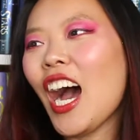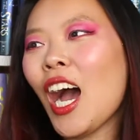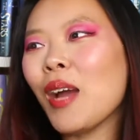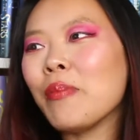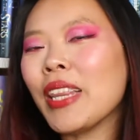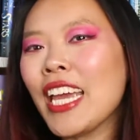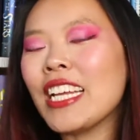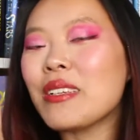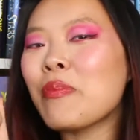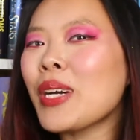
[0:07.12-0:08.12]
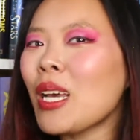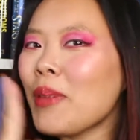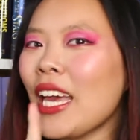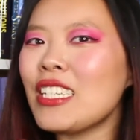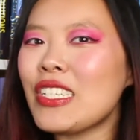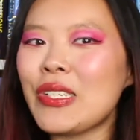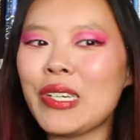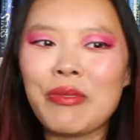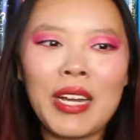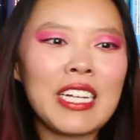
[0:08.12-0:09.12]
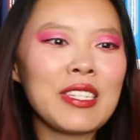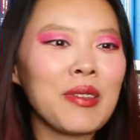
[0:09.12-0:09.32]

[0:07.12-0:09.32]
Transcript: I'm late, but I'm getting to it, right?